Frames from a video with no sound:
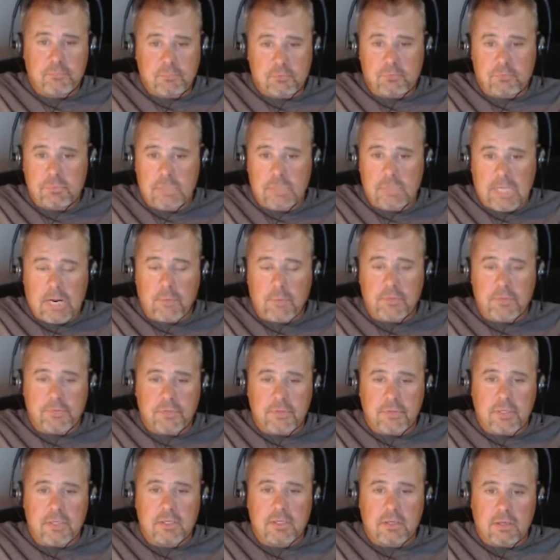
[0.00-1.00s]
I would
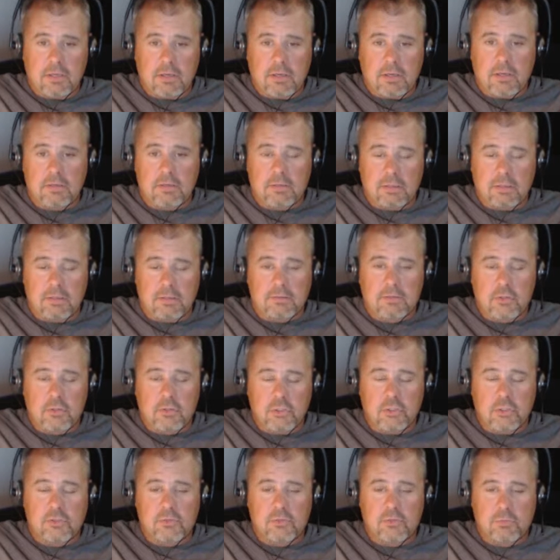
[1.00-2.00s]
think, a
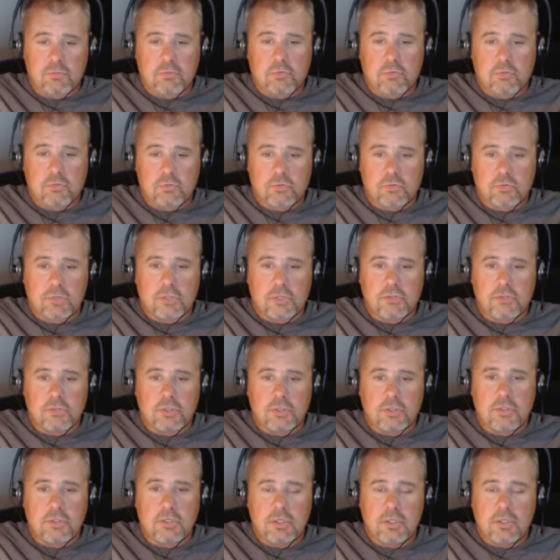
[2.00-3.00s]
good
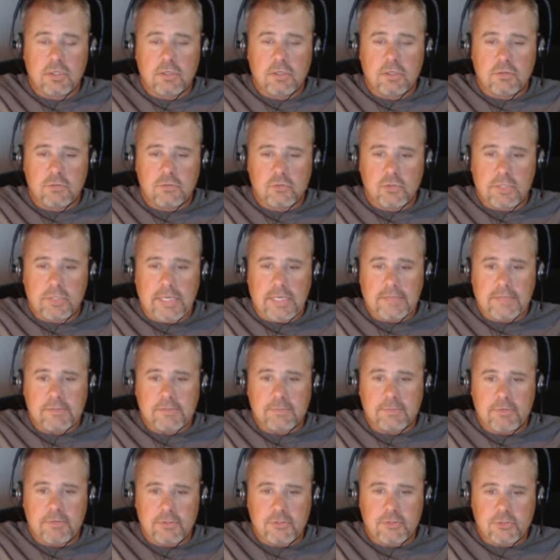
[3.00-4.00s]
structure, should have some
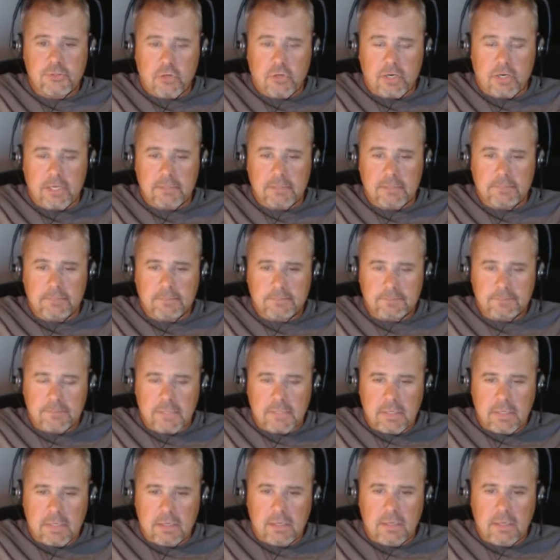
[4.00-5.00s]
fish on it.
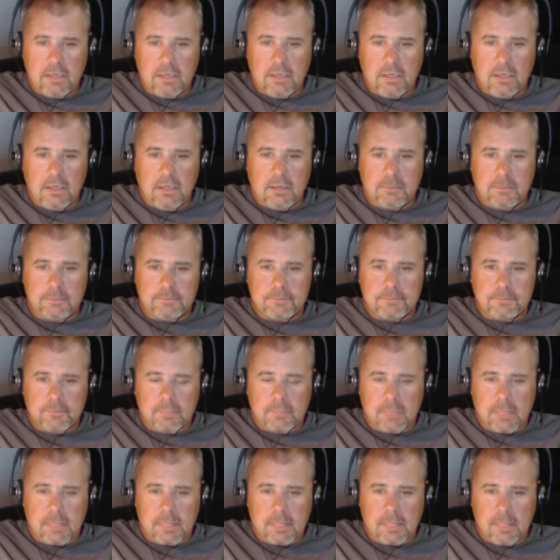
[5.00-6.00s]

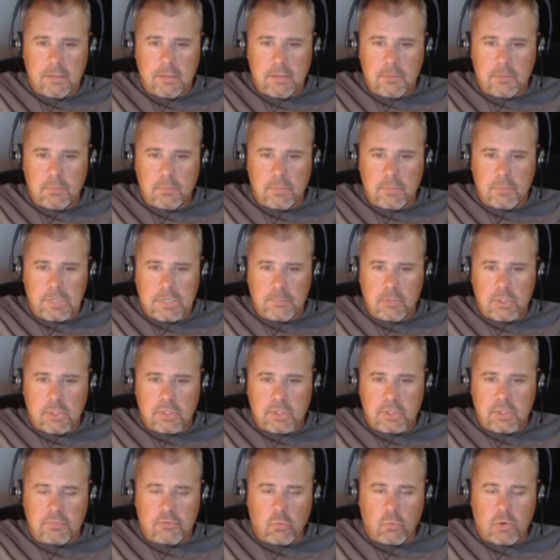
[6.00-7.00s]
But I'm looking
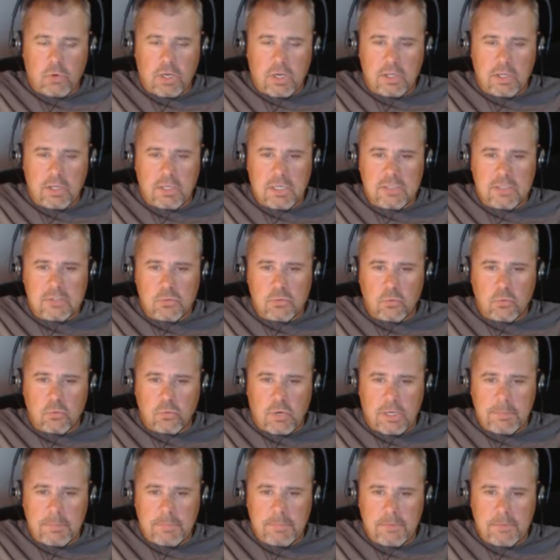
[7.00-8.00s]
for walleyes and
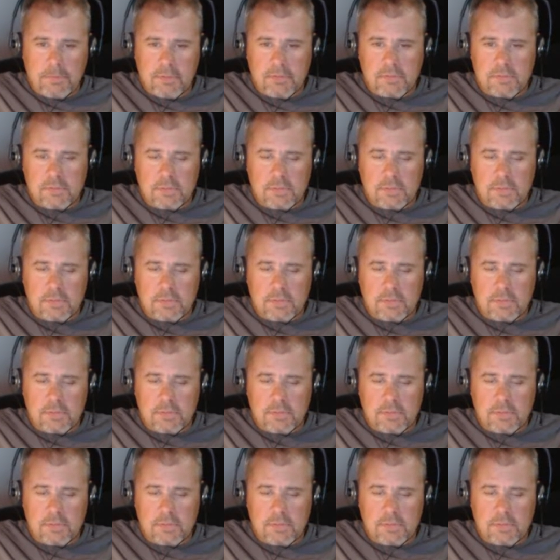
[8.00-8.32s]
wipers.